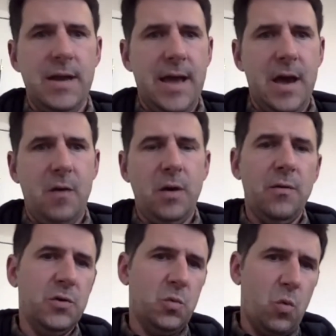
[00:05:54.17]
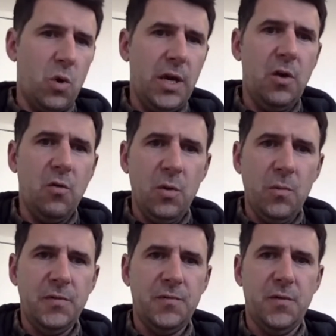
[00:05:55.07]
on now. There's working
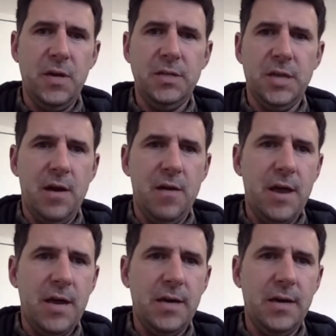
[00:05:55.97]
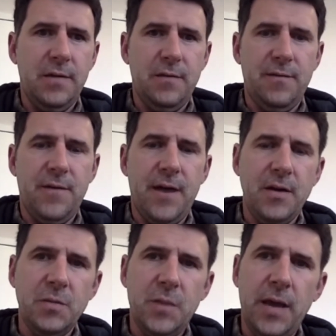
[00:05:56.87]
groups for each area of the
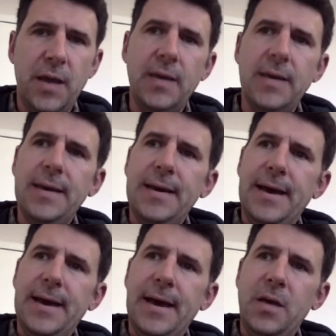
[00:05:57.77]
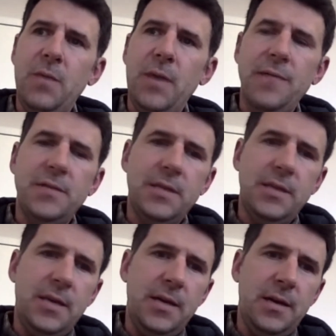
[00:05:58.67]
FHIR spec. You may have
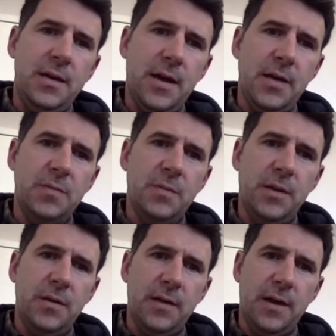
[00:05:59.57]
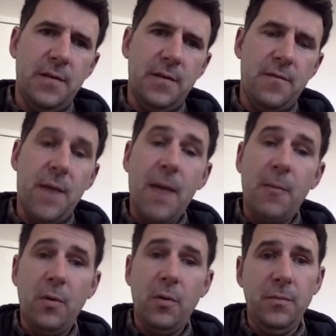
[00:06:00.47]
seen the announcement from
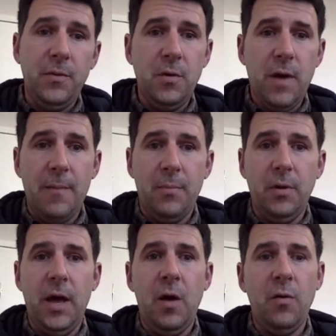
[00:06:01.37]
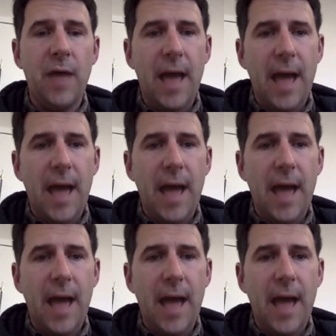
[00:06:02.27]
Apple. The new Apple Health